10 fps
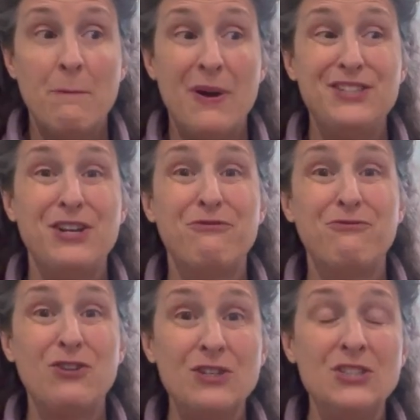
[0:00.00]
but to
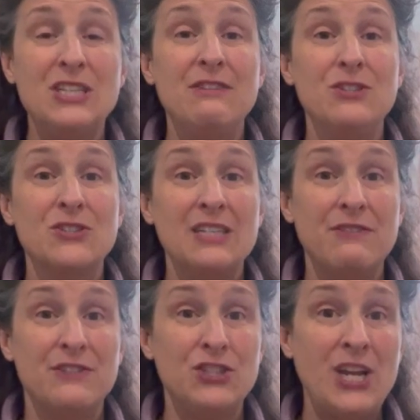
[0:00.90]
first give
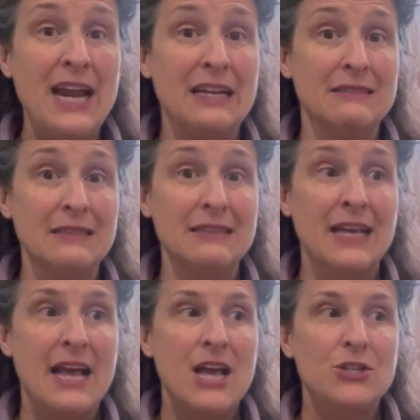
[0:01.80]
yourself a chance
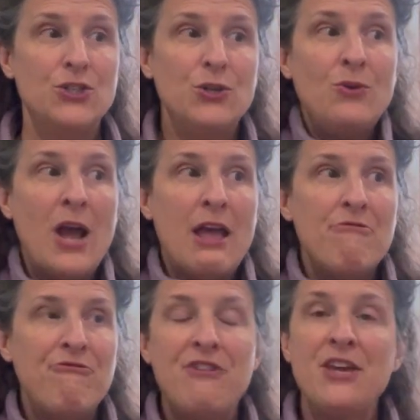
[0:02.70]
to
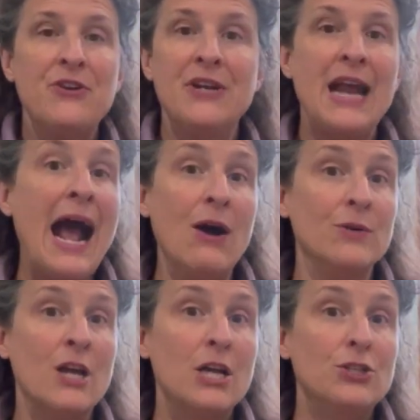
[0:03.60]
figure it
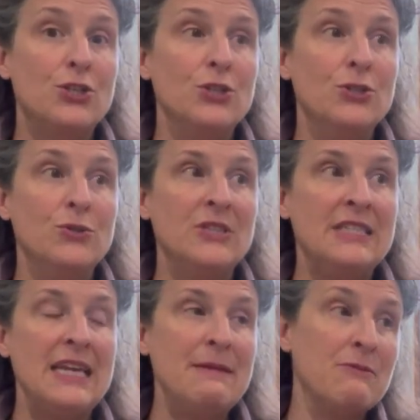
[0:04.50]
out, to
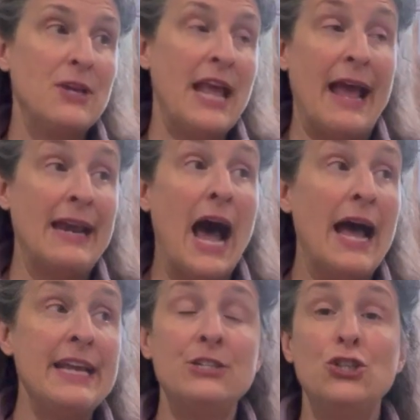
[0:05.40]
see, can
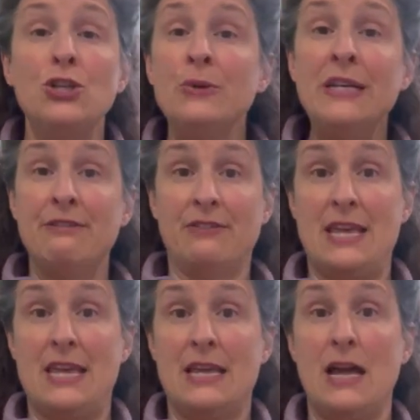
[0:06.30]
I
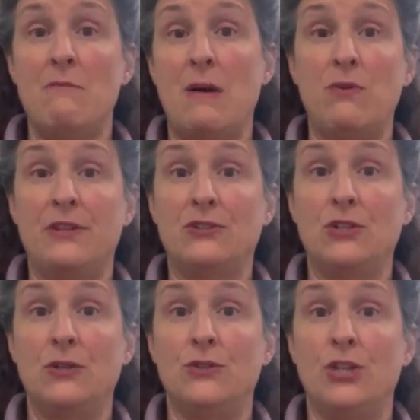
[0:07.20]
intuitively come up with a
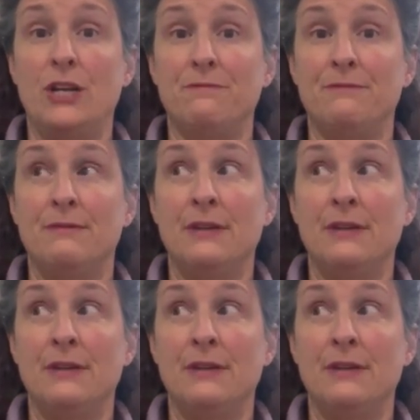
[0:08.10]
solution?